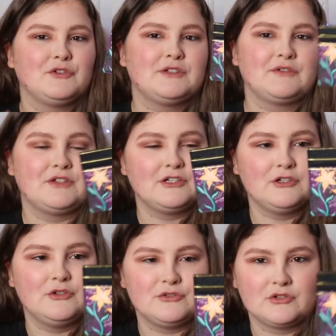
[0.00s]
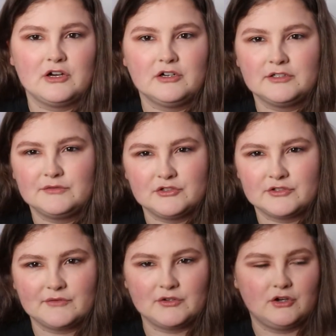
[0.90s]
you're definitely gonna lose your card if you just
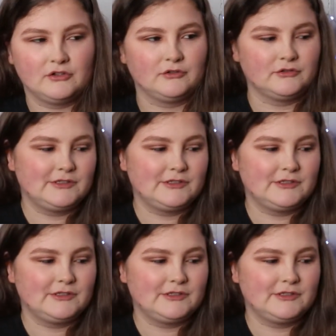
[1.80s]
have a card holder,